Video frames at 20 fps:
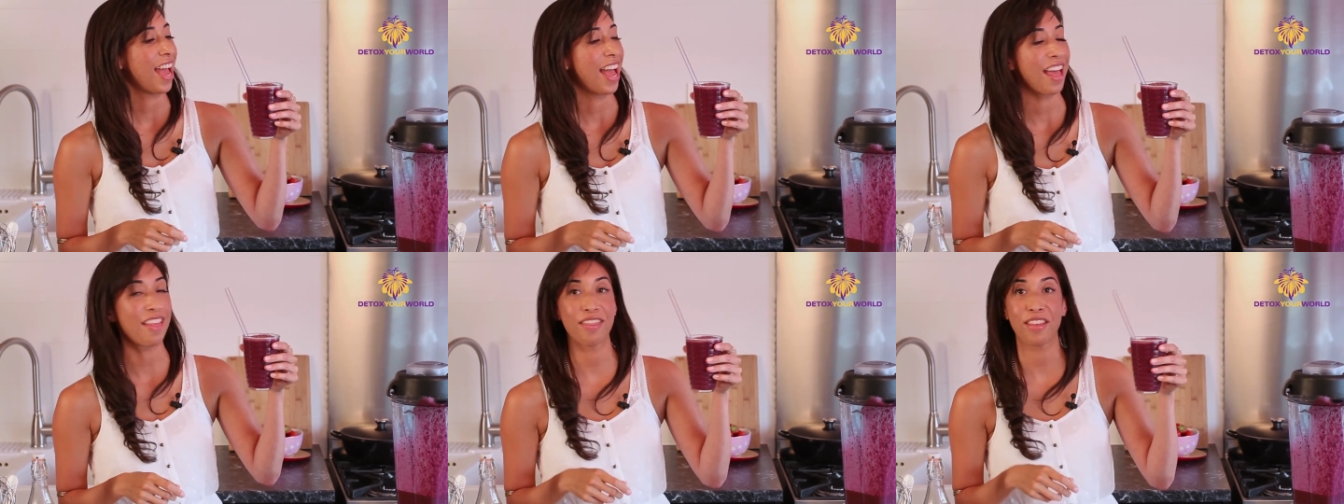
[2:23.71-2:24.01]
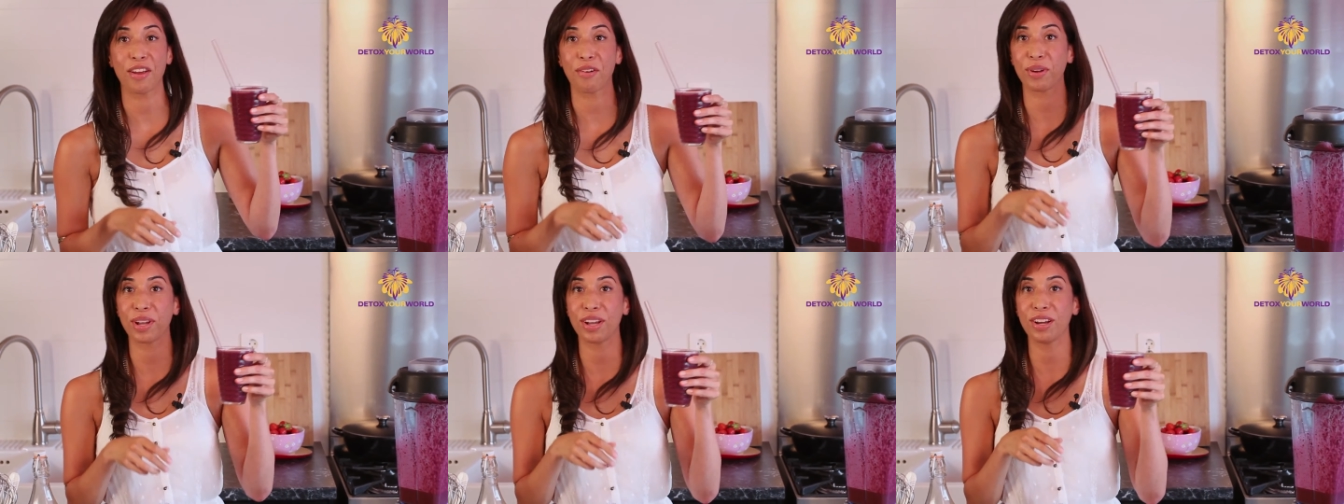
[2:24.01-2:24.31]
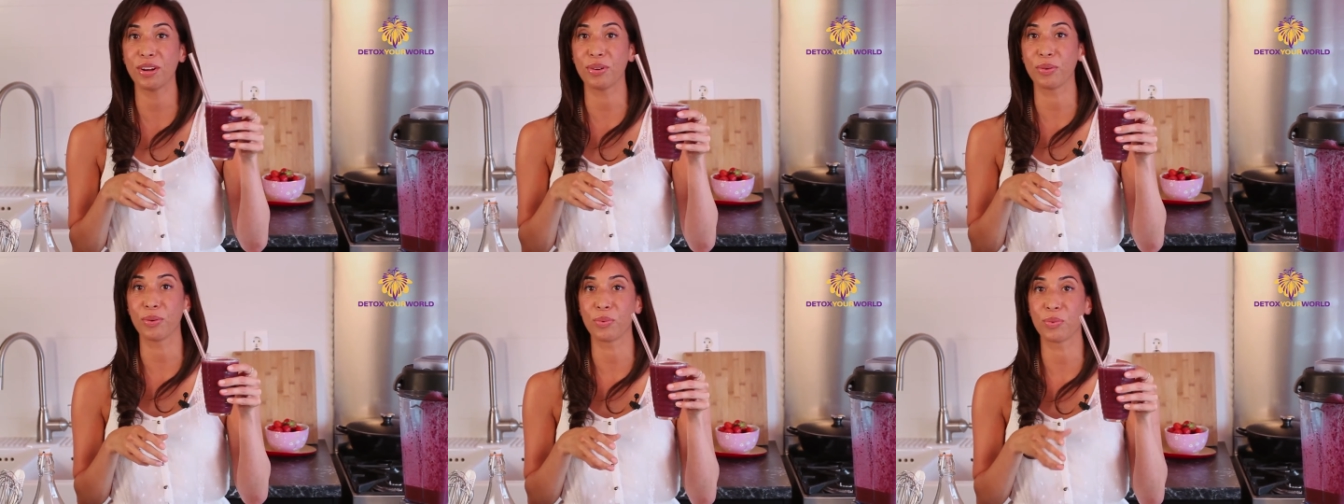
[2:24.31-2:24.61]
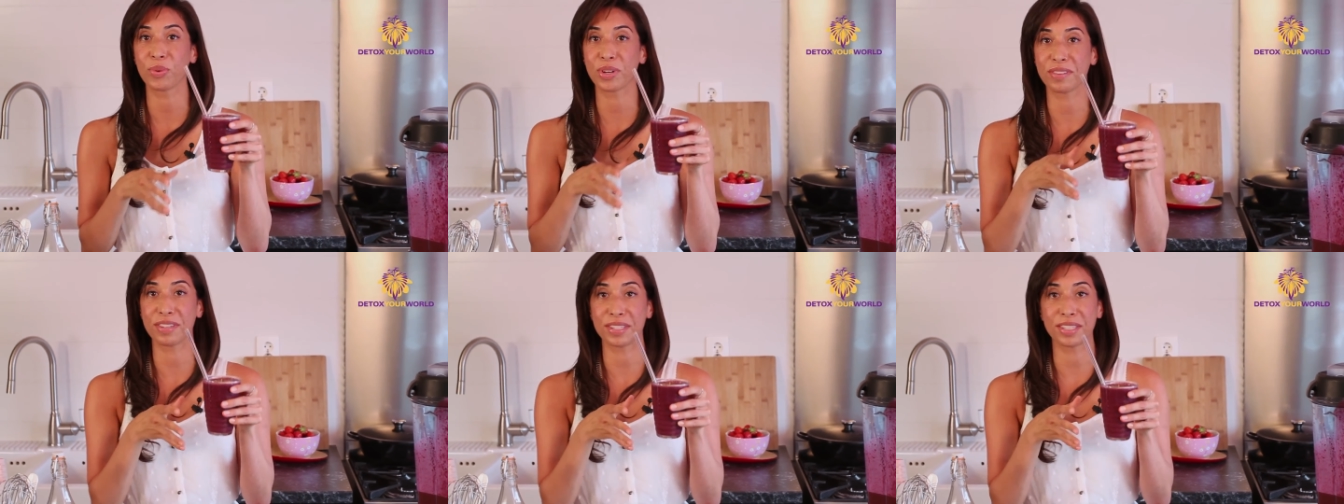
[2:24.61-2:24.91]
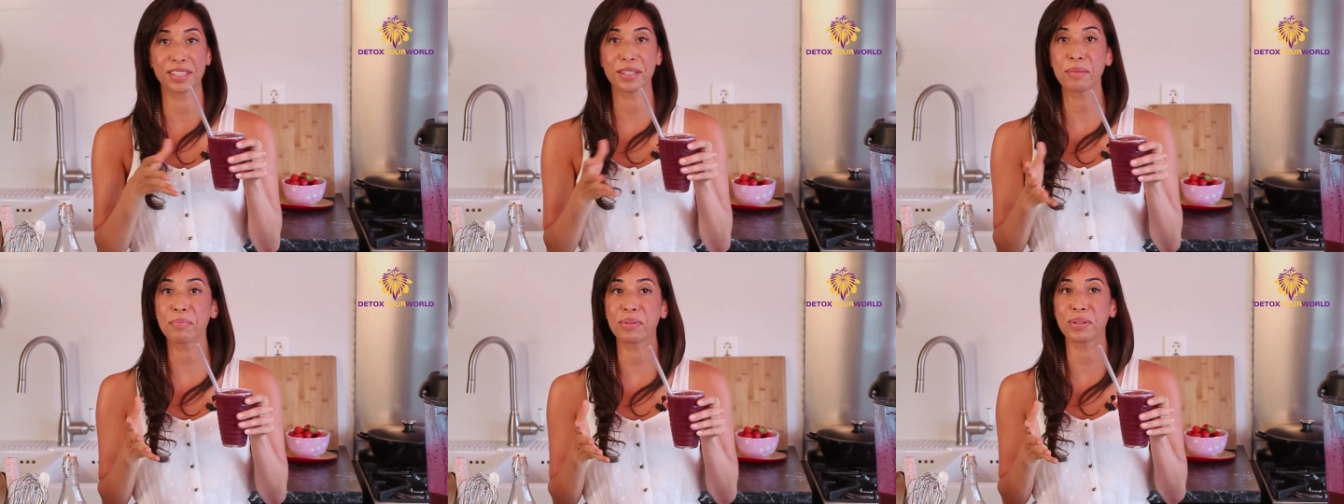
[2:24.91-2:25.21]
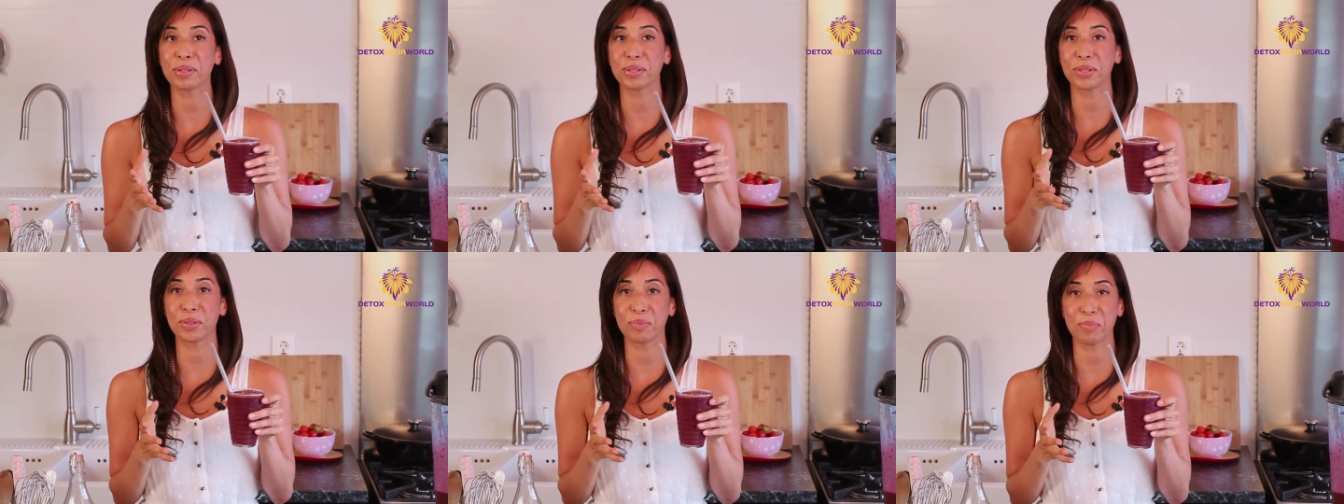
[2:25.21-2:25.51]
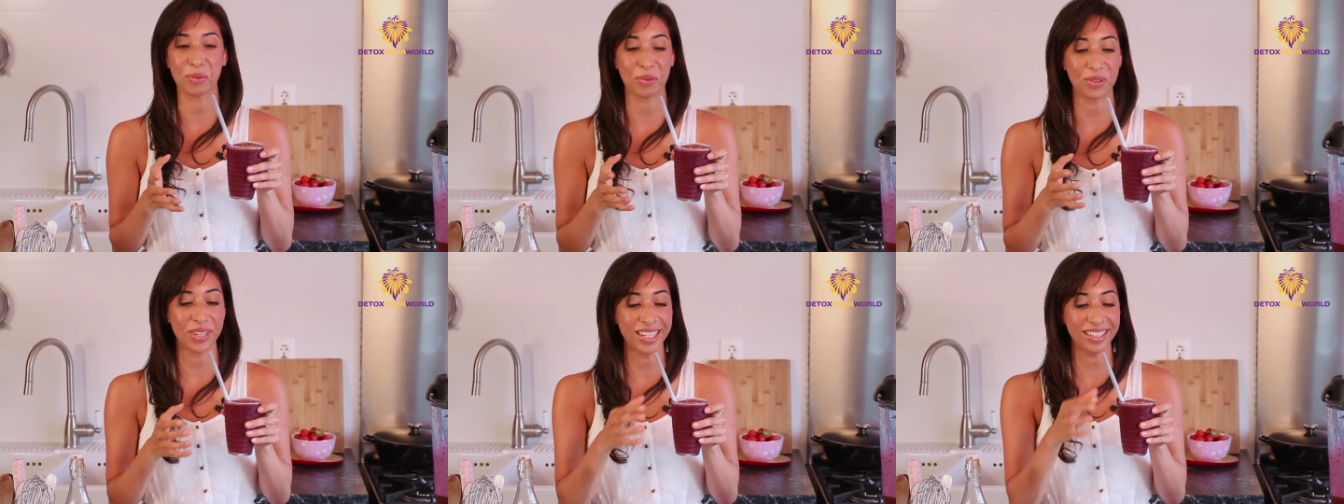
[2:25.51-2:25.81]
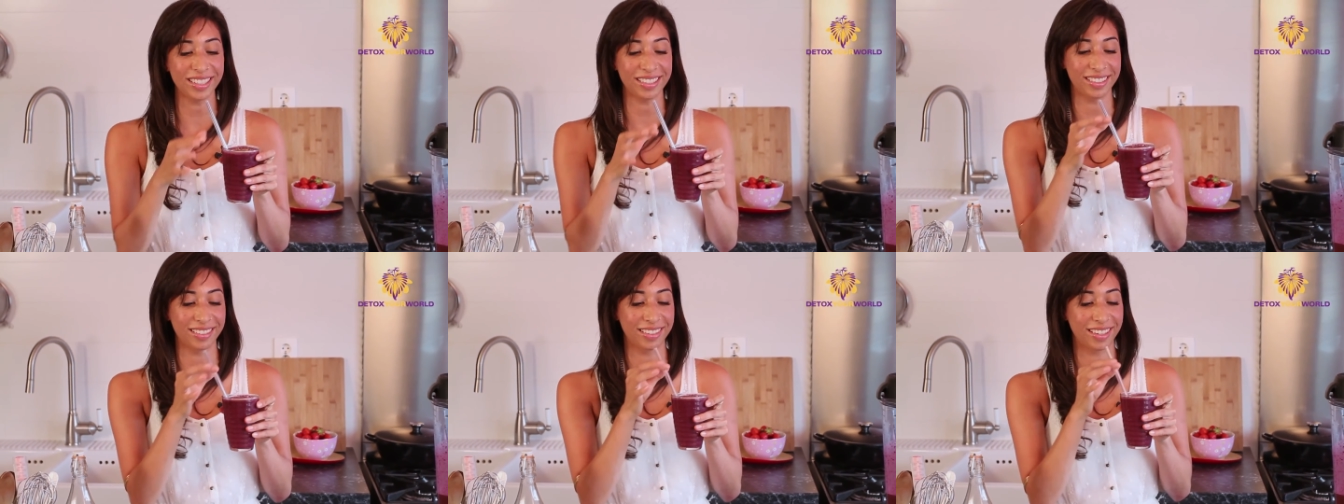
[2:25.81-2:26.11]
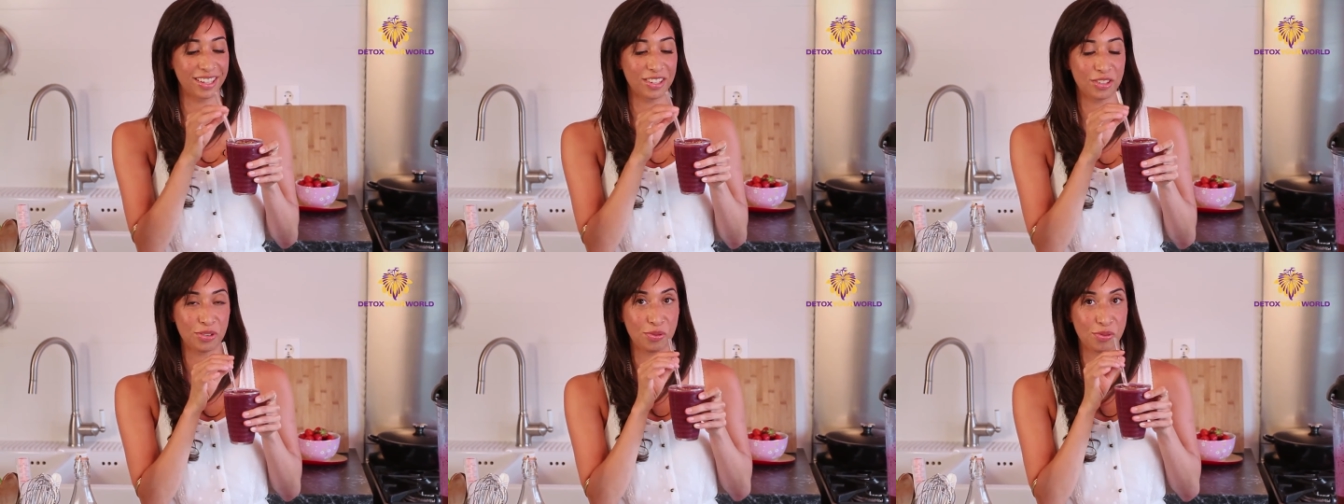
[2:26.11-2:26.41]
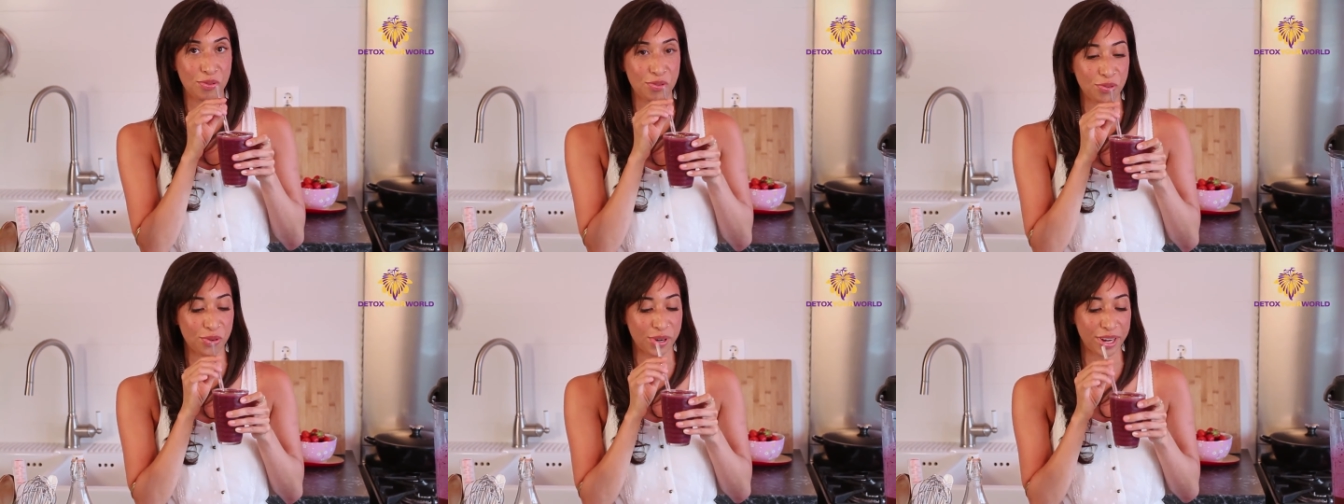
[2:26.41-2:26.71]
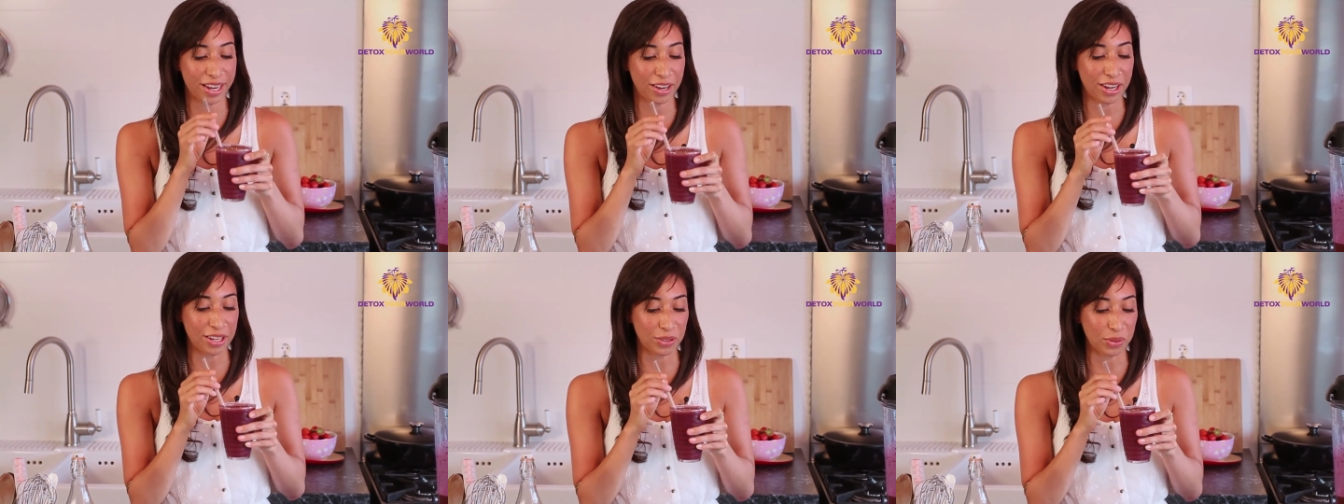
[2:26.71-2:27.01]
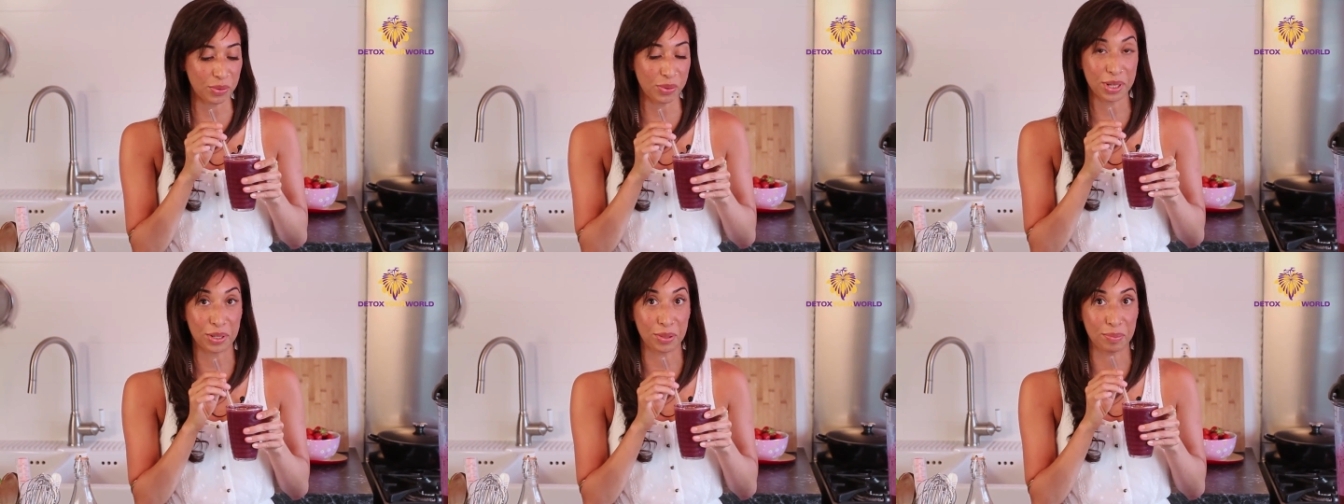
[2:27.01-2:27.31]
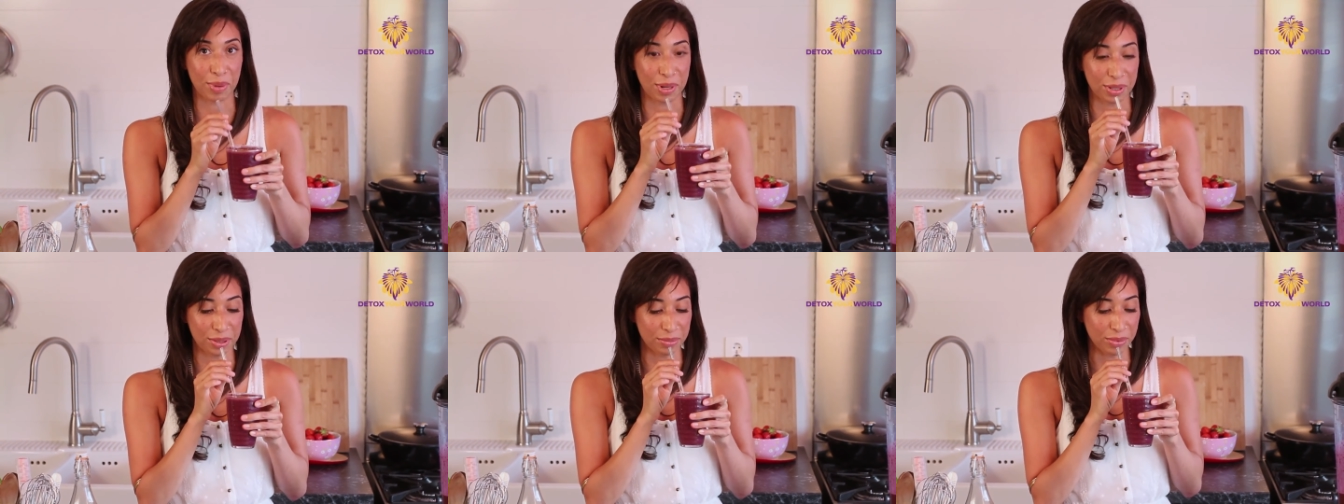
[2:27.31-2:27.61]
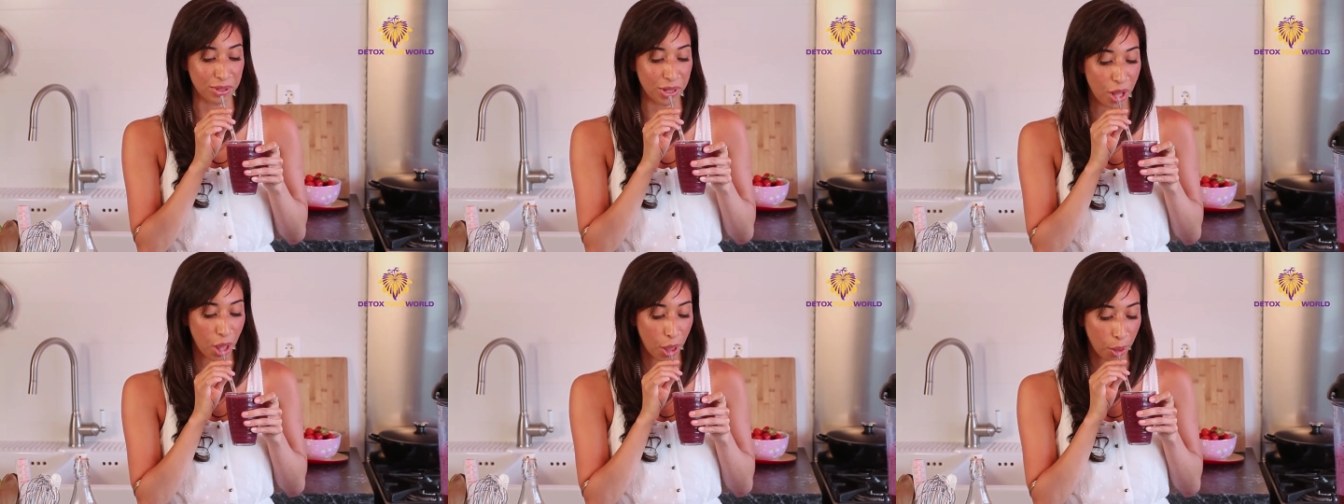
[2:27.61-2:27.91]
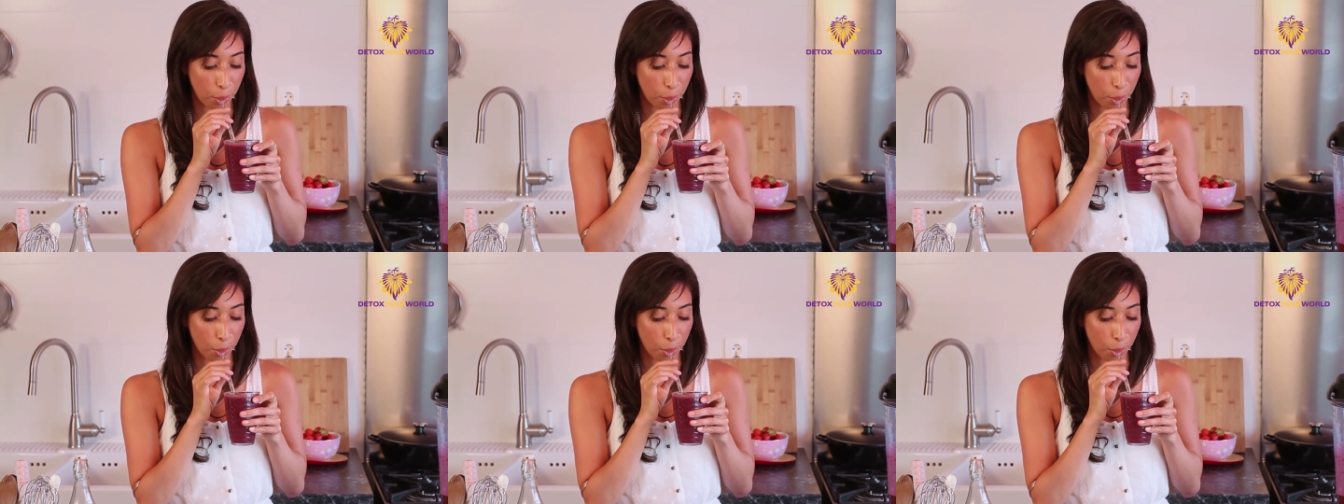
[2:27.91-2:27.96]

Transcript: And there we go, one of the simplest smoothies to enjoy as quick as possible.